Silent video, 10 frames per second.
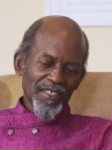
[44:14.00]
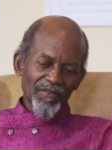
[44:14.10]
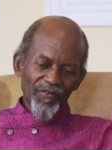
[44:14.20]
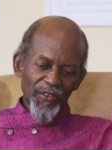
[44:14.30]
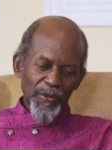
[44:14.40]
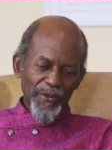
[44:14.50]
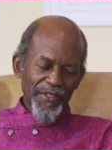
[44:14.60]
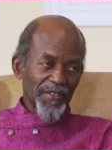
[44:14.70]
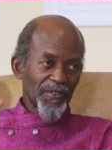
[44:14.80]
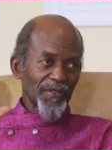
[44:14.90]

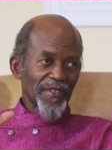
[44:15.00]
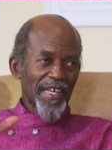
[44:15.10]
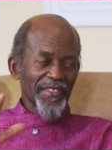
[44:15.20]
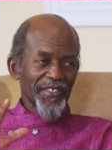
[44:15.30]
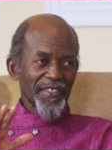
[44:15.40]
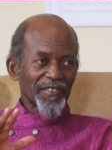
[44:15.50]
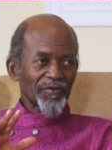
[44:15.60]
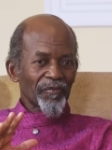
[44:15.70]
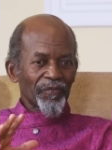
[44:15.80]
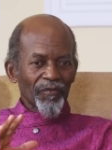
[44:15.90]
flows into action,
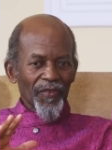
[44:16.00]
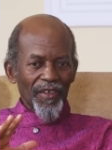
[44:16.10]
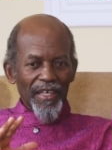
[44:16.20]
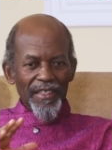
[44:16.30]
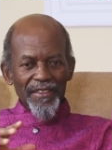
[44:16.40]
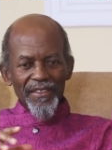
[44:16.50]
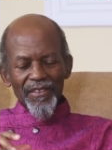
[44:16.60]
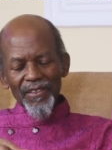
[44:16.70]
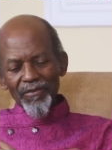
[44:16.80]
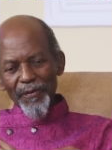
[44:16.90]

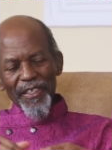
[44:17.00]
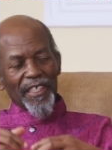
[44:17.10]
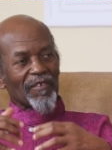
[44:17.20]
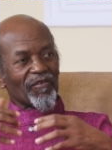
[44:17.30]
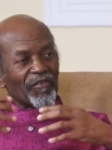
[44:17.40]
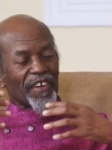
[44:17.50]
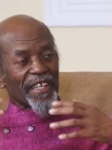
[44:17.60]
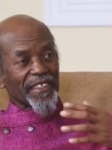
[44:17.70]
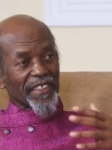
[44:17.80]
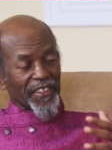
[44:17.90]
and we become
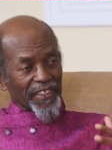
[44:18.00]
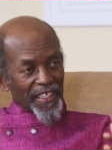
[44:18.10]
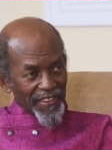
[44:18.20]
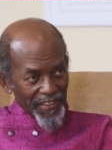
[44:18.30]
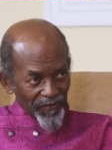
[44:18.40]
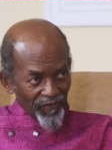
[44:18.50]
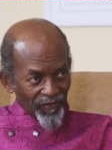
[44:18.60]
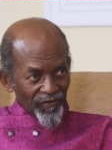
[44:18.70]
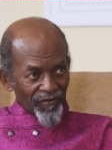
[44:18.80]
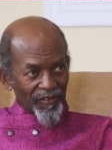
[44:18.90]
very
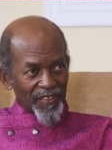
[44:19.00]
creative.